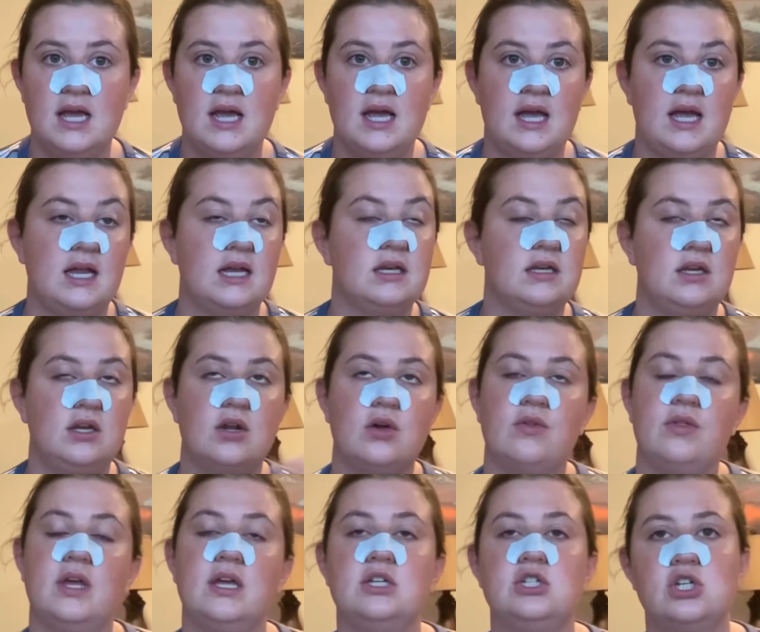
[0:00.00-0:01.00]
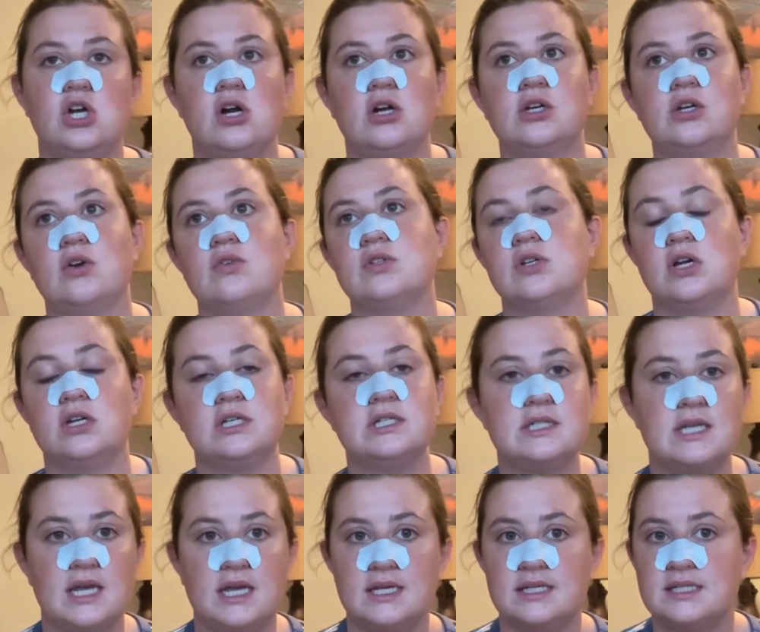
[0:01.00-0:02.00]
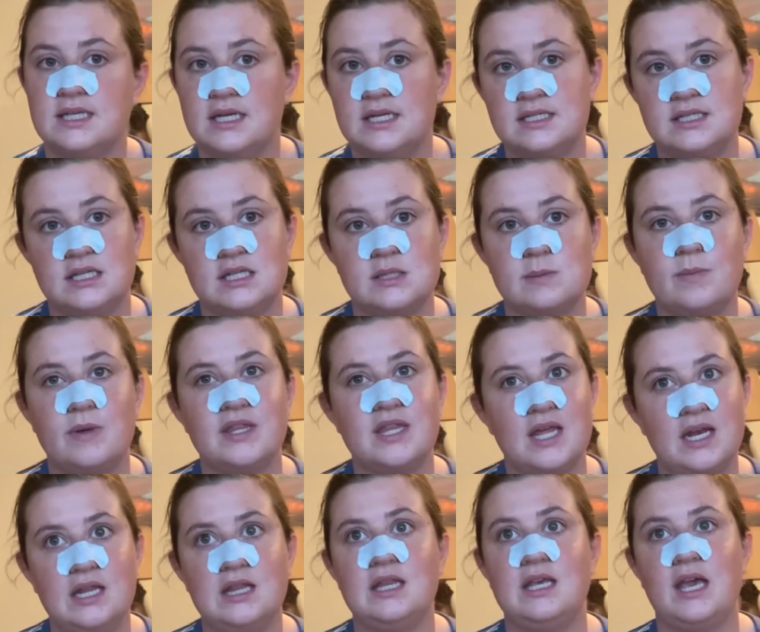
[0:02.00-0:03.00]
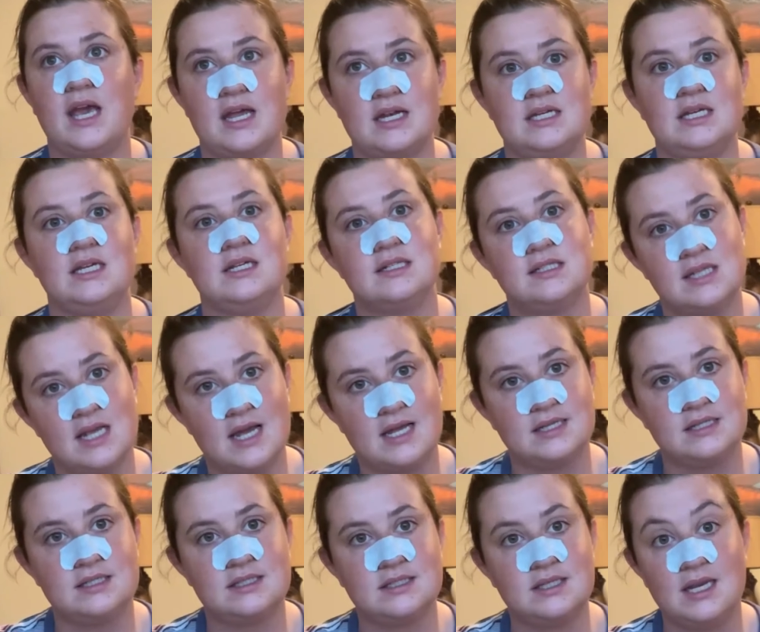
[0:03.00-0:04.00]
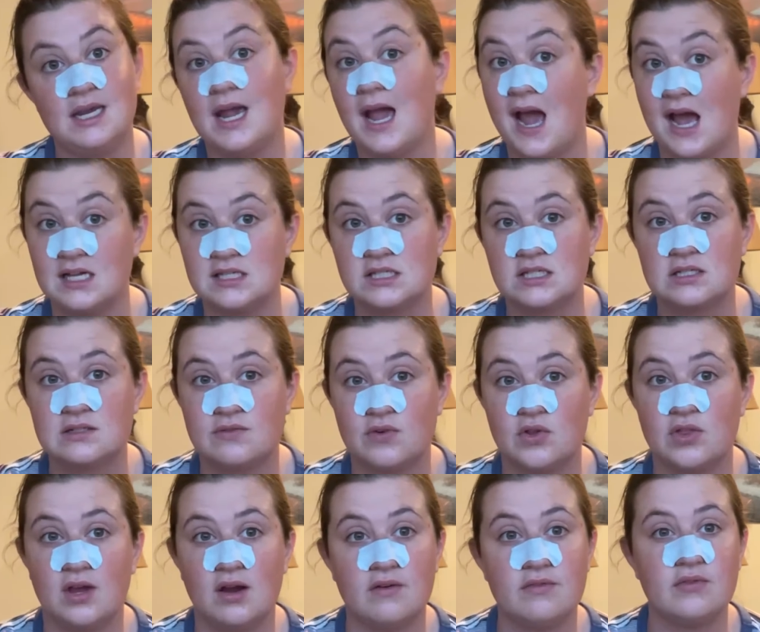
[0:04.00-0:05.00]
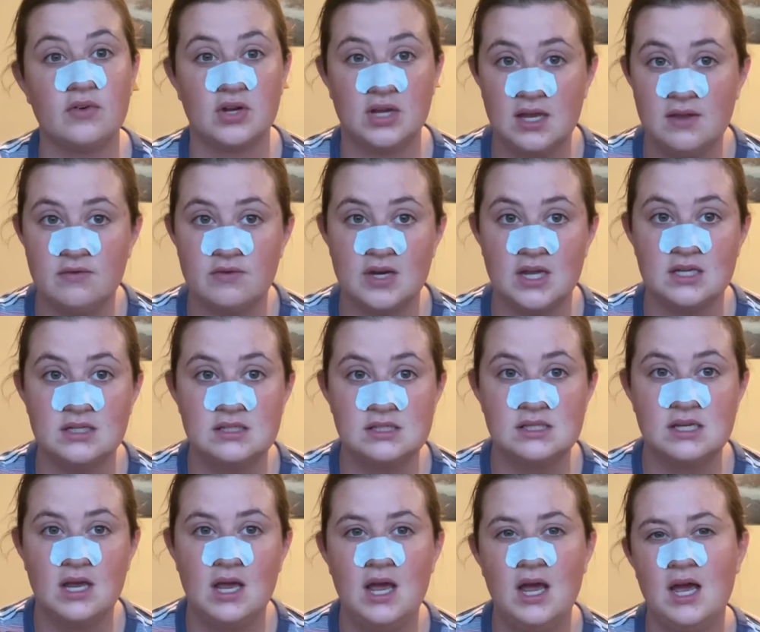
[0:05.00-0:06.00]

And, then John goes on to say his innocence, but then in the end he asks for their forgiveness.